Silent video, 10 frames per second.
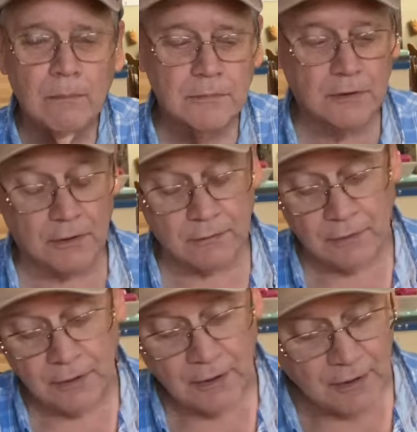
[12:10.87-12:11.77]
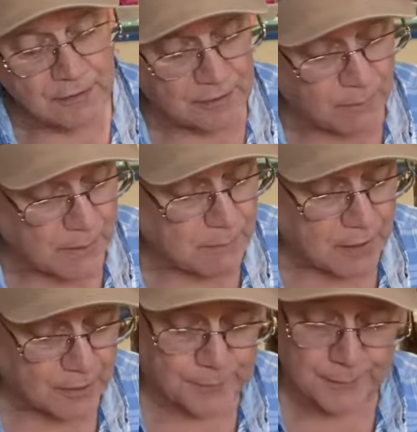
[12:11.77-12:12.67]
know, so my
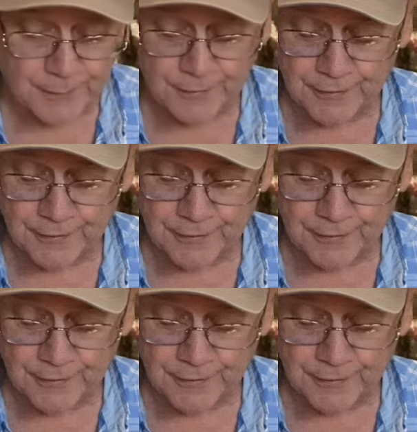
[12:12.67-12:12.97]
body pretty much